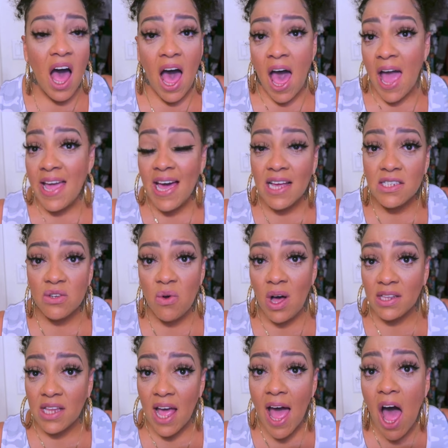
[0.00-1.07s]
I ain't got to go
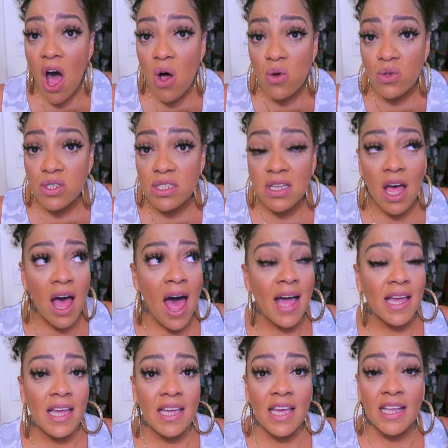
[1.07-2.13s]
out the house. I
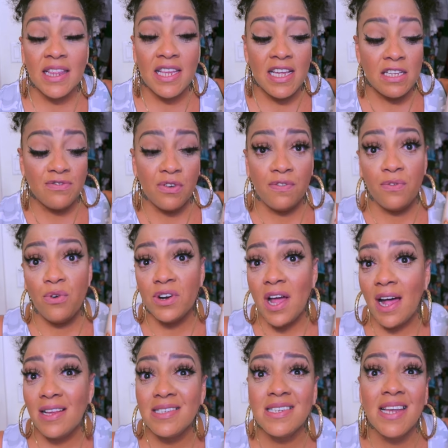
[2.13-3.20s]
can get these for
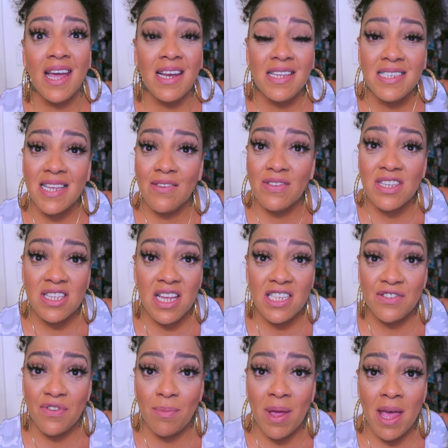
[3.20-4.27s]

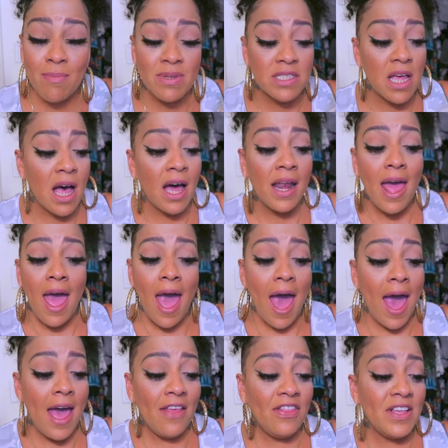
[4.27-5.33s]
$4.87 from Amazon.
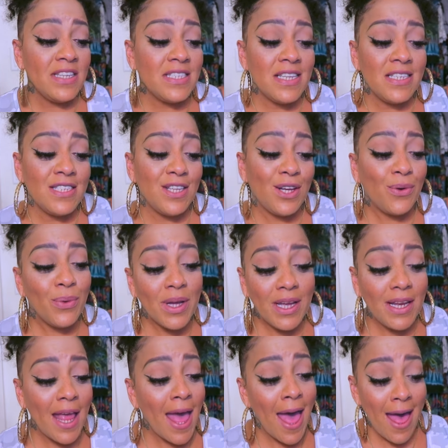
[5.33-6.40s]
And this is the
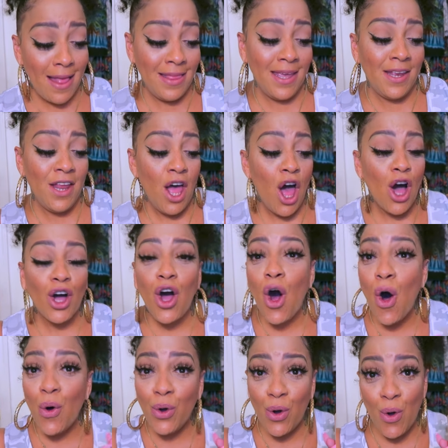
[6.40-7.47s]
Queen Helene
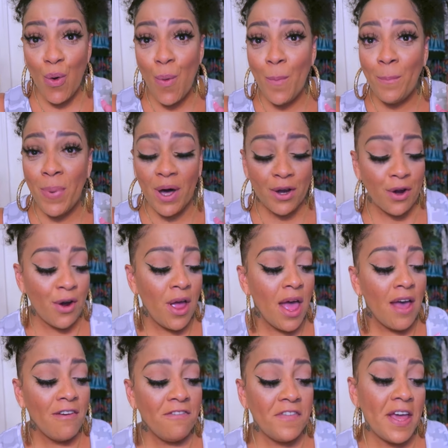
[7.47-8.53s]
Cocoa Butter
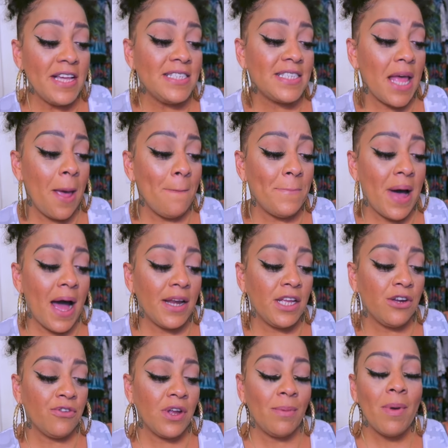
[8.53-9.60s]
face and body
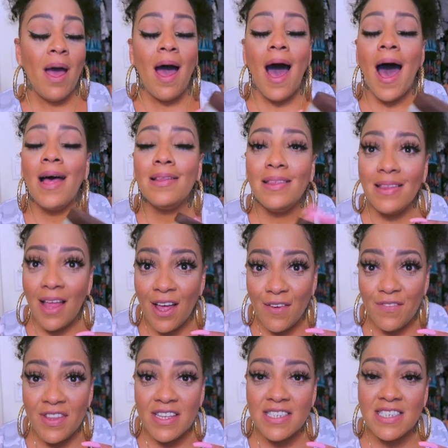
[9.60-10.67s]
cream. I
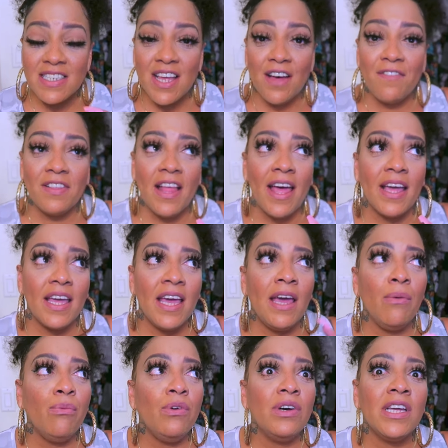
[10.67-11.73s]
love this stuff. Like
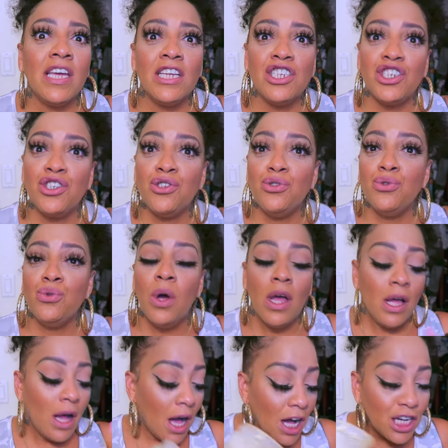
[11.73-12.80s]
it will get you
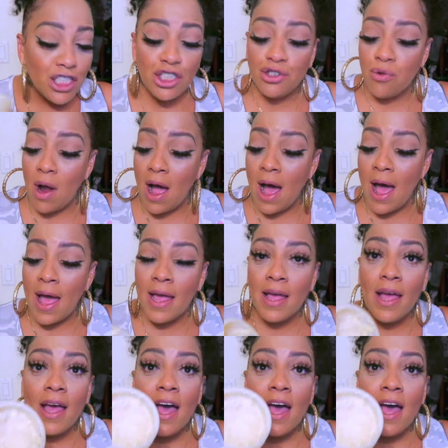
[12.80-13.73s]
undry.